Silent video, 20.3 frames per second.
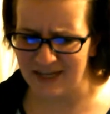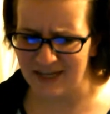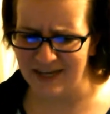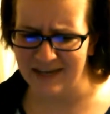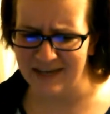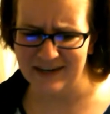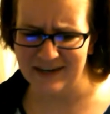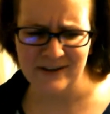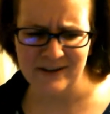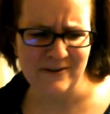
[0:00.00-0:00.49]

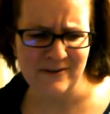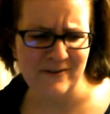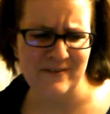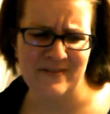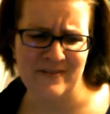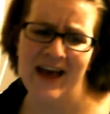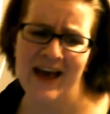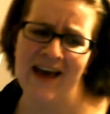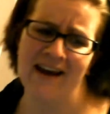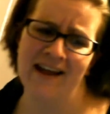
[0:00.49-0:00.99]
And not only
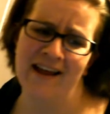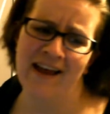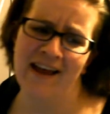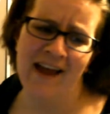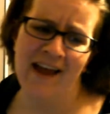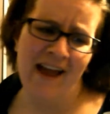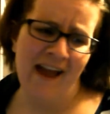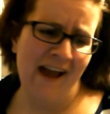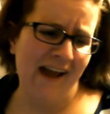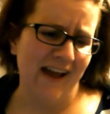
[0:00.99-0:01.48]
that,
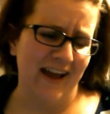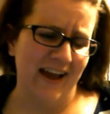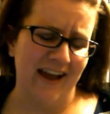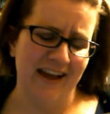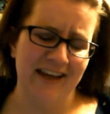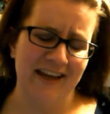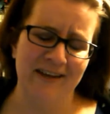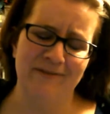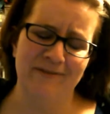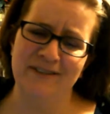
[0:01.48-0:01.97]

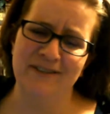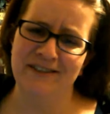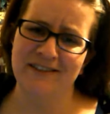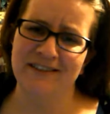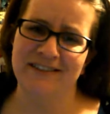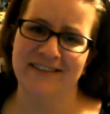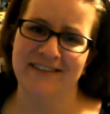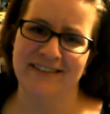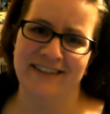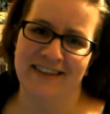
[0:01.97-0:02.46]
he was
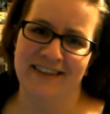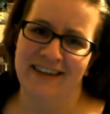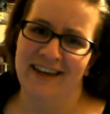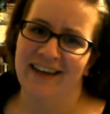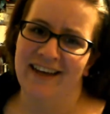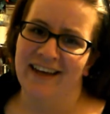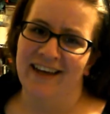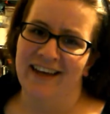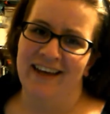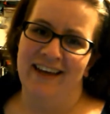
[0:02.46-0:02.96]
just,
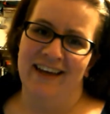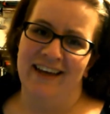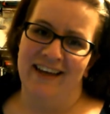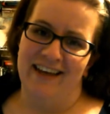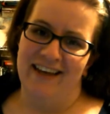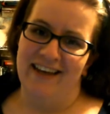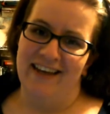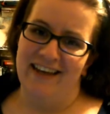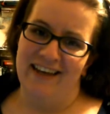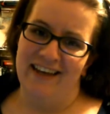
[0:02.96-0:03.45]

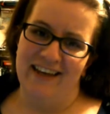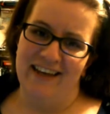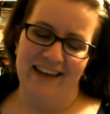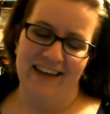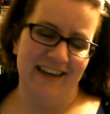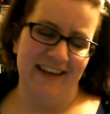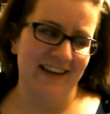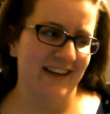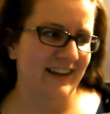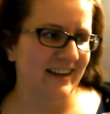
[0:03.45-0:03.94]

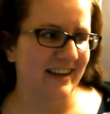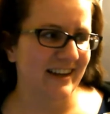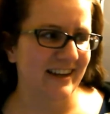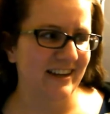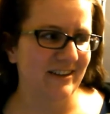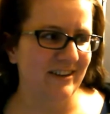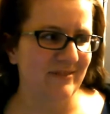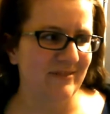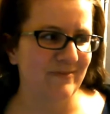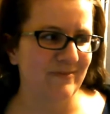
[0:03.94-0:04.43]

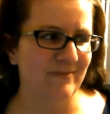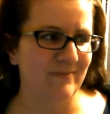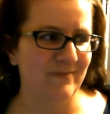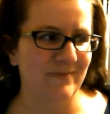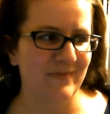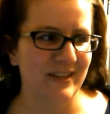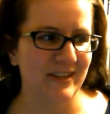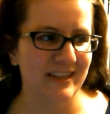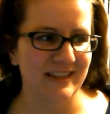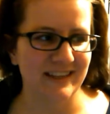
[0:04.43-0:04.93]

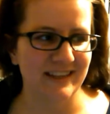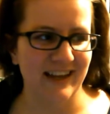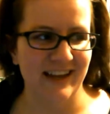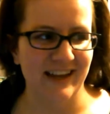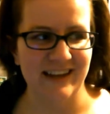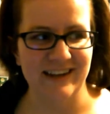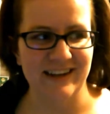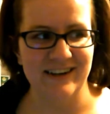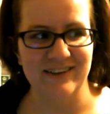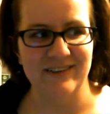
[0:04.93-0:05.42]

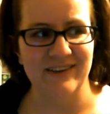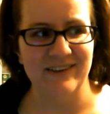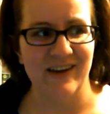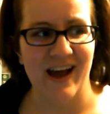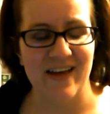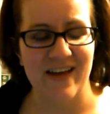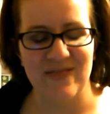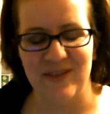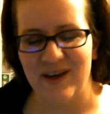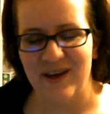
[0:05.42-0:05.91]
I don't know,
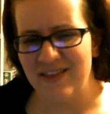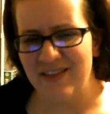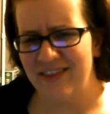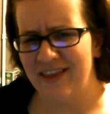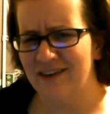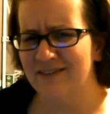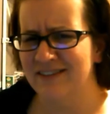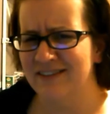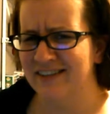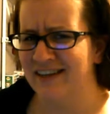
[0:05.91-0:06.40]
I thought
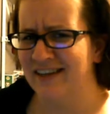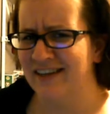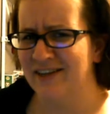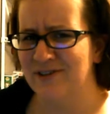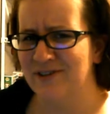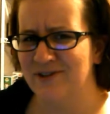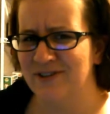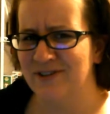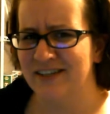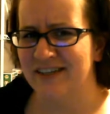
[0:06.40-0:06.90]
that was an
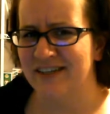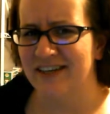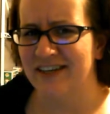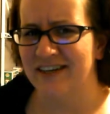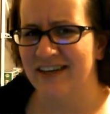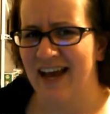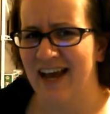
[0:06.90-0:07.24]
interesting